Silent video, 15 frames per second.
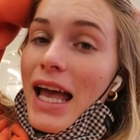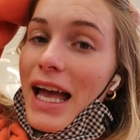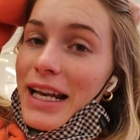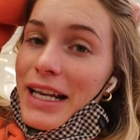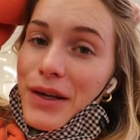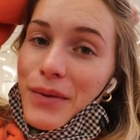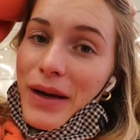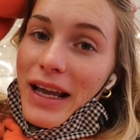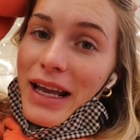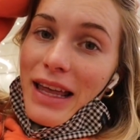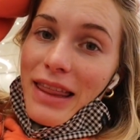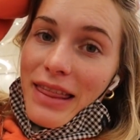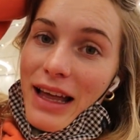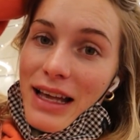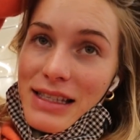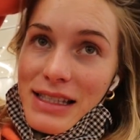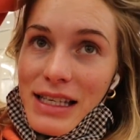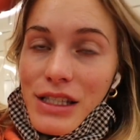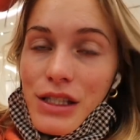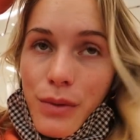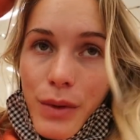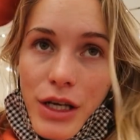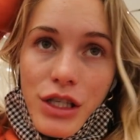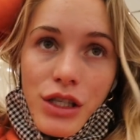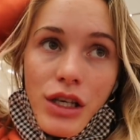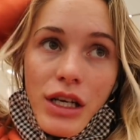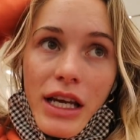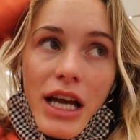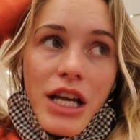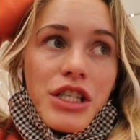anyway, that's it. So we're just
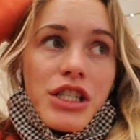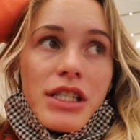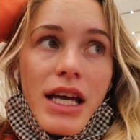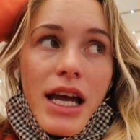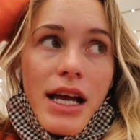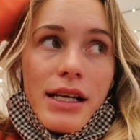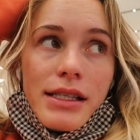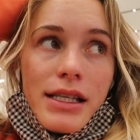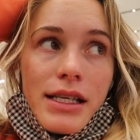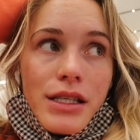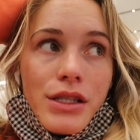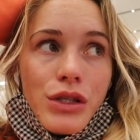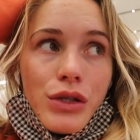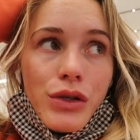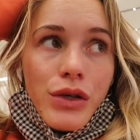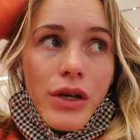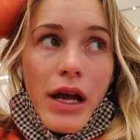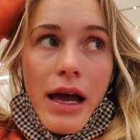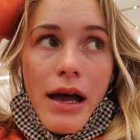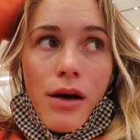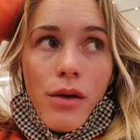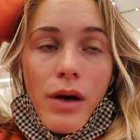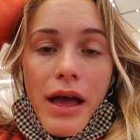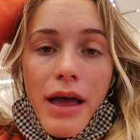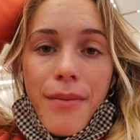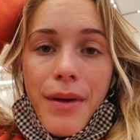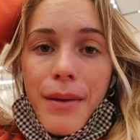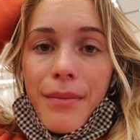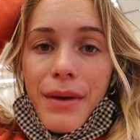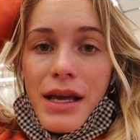gonna catch a taxi to our
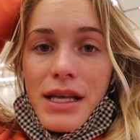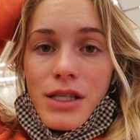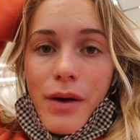Airbnb,